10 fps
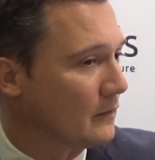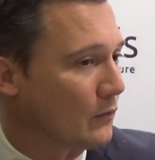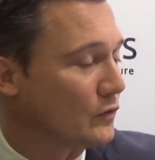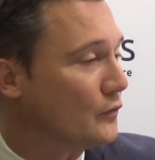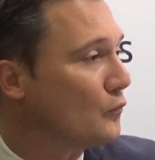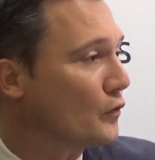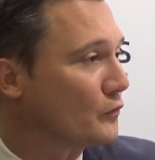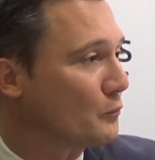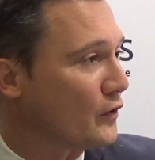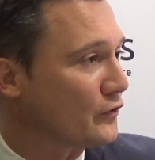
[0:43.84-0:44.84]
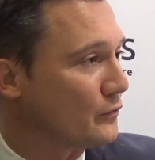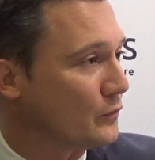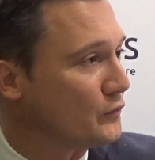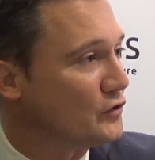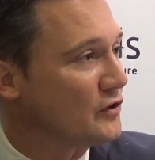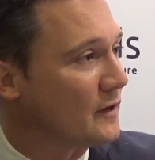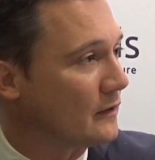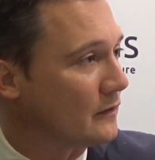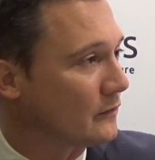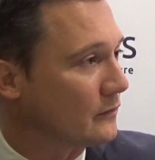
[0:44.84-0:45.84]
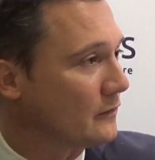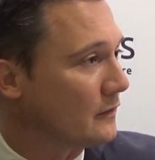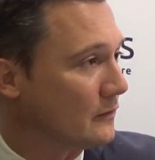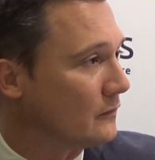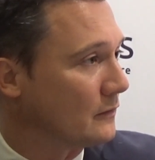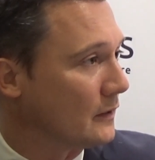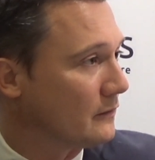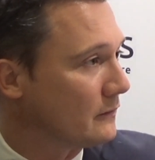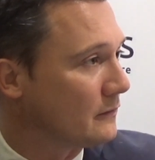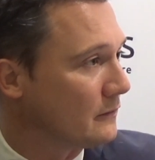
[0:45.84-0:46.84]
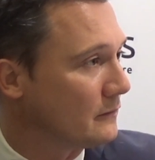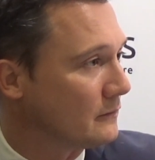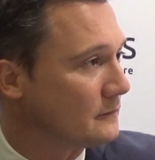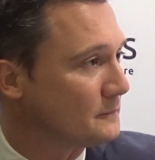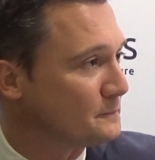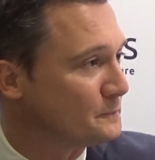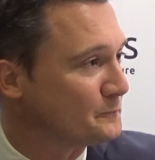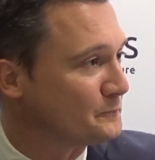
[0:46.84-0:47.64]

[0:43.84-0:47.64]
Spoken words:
or the full expression of the genetics that is on it. Mm-hmm.